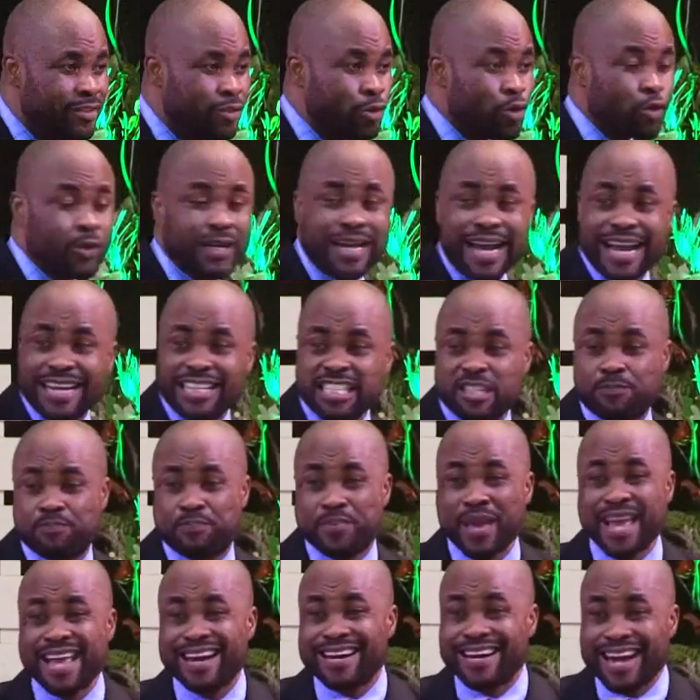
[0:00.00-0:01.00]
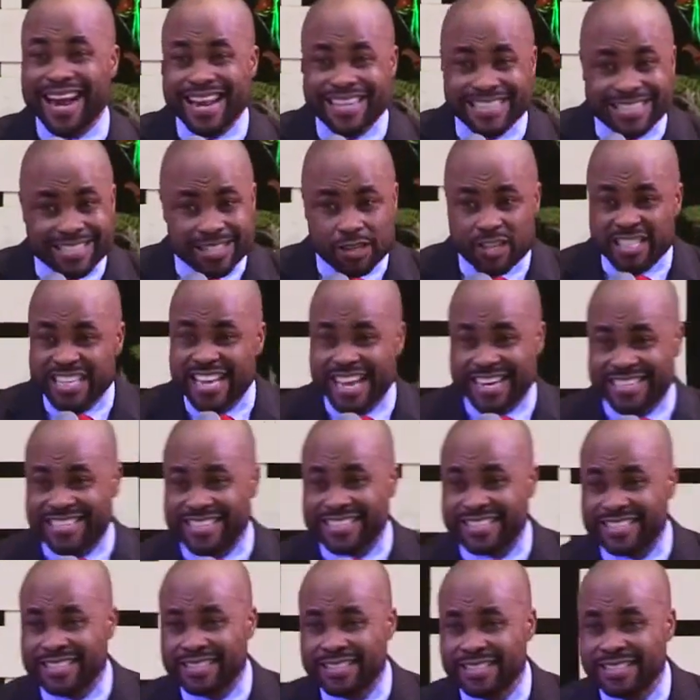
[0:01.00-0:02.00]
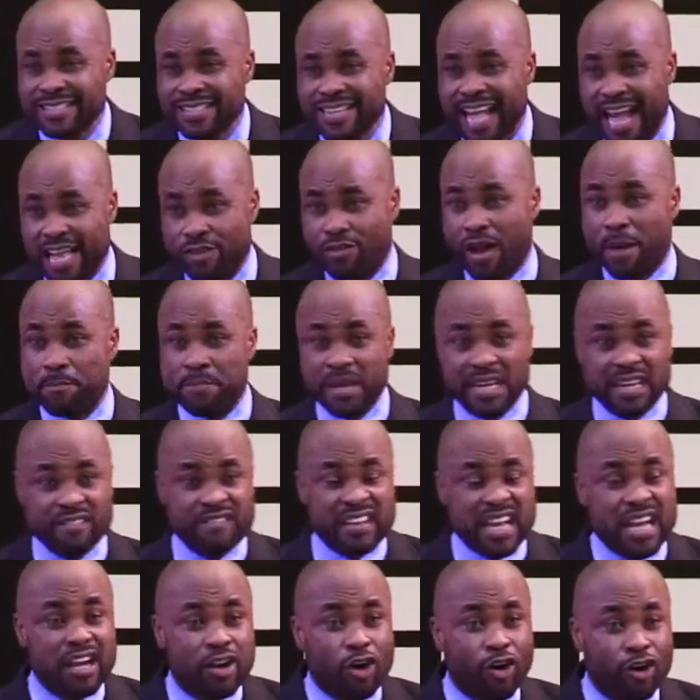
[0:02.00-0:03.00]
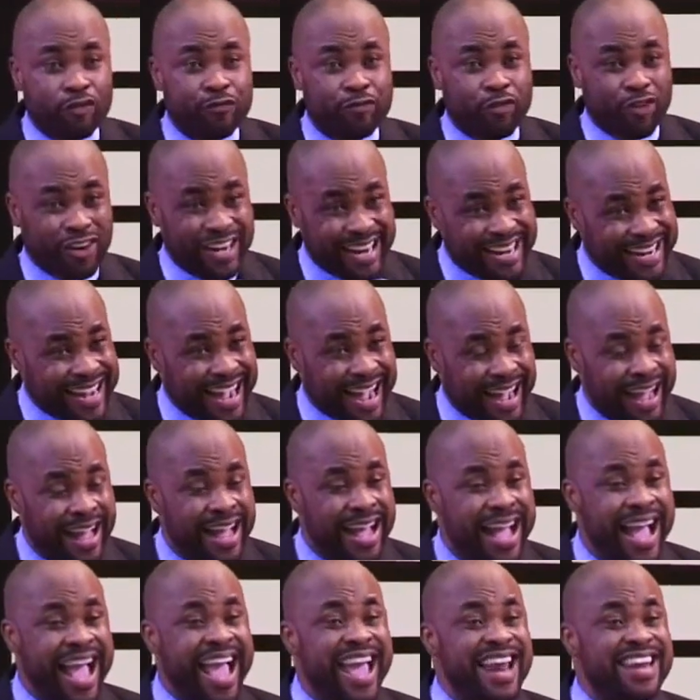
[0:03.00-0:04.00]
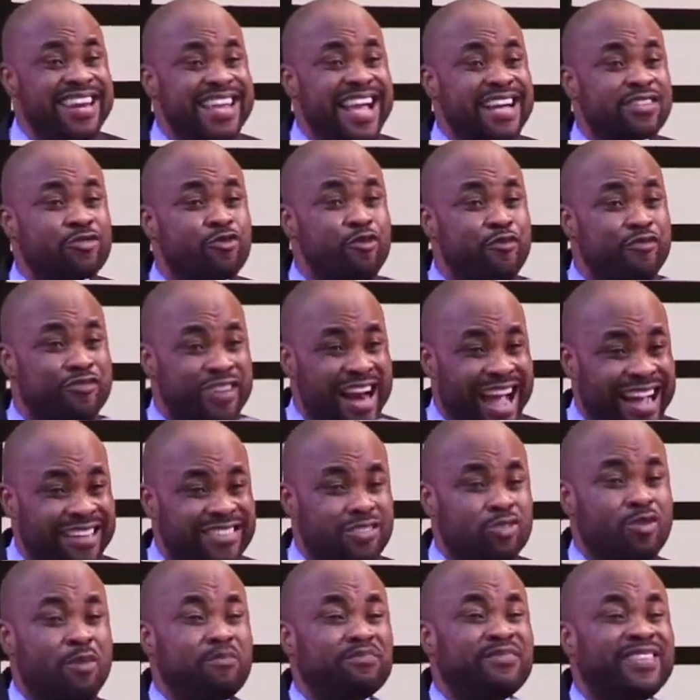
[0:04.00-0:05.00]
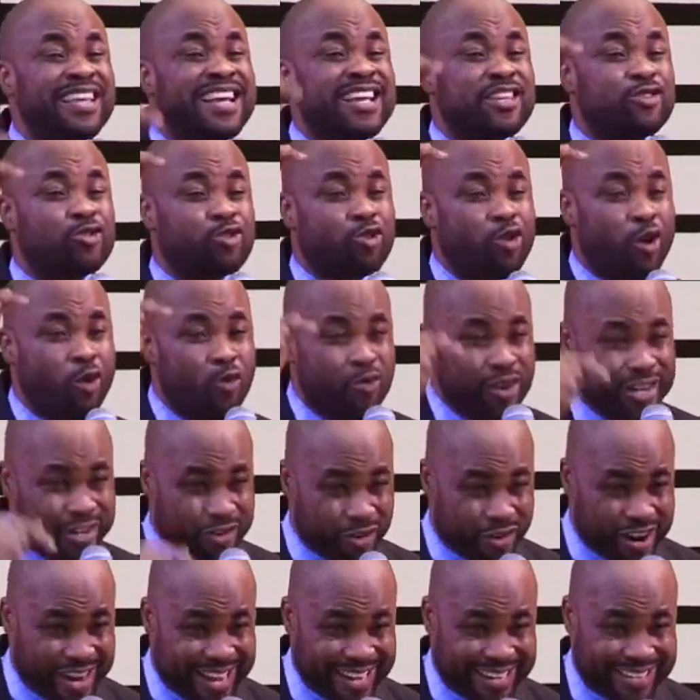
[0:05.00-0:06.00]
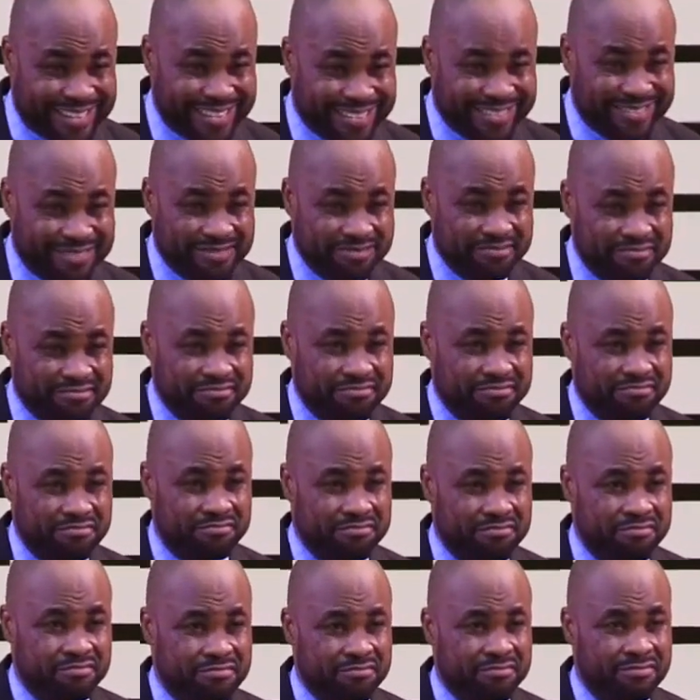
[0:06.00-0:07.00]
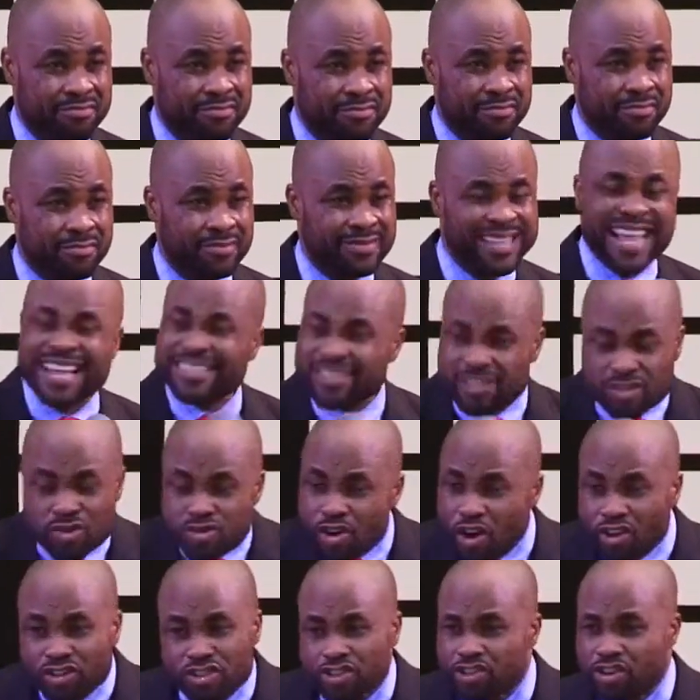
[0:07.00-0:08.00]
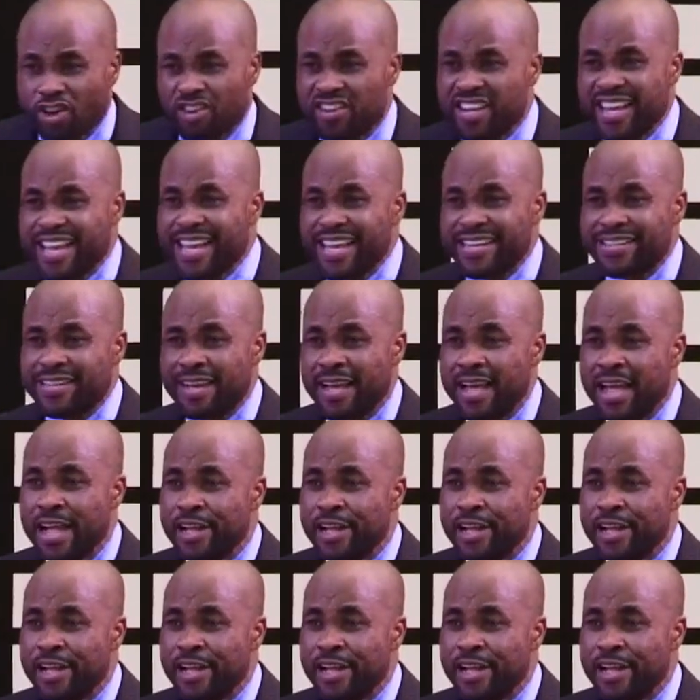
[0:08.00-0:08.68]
You can't pay rent yet. And you are believing God for a car. And yes, something is wrong with your head. That's not your need.